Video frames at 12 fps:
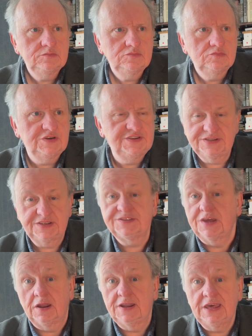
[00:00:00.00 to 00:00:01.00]
which is a
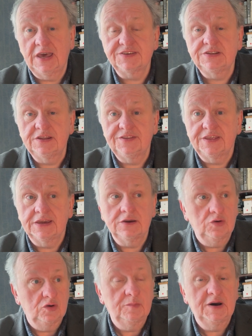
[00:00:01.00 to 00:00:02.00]
startlingly excellent thing
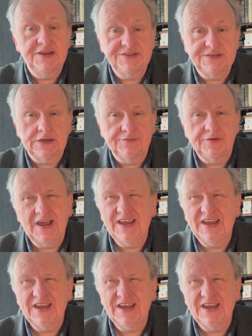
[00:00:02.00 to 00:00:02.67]
all by itself.